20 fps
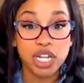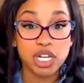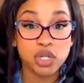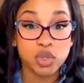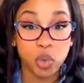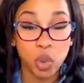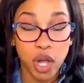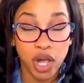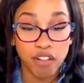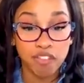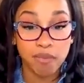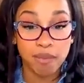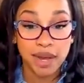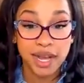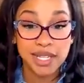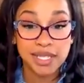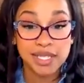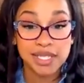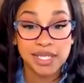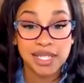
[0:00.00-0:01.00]
12
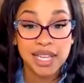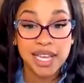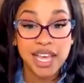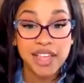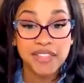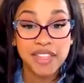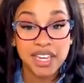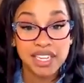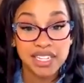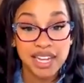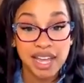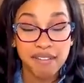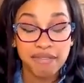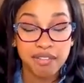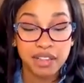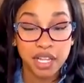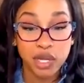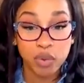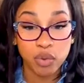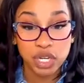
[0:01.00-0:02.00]
months, then
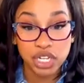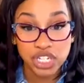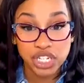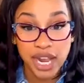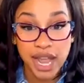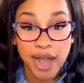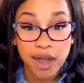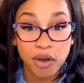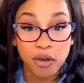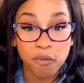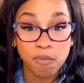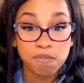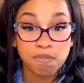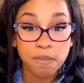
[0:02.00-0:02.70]
definitely reach out